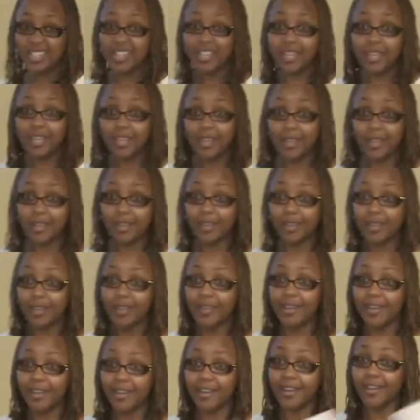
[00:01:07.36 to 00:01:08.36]
they kick.
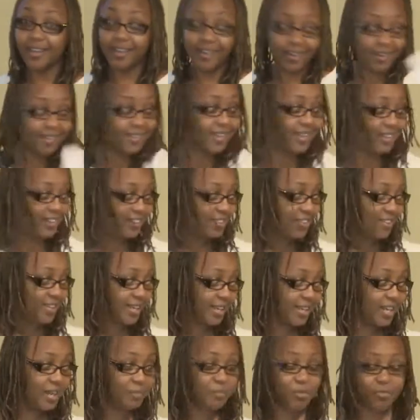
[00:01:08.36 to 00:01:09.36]
And I hear that, you know,
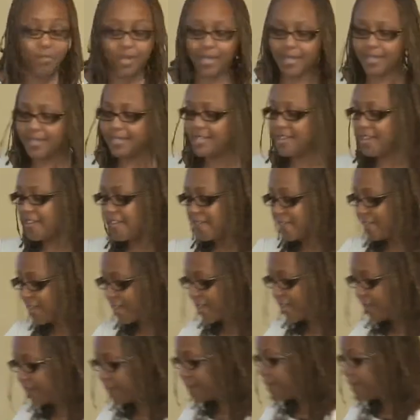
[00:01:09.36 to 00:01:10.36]
that can be really terrifying.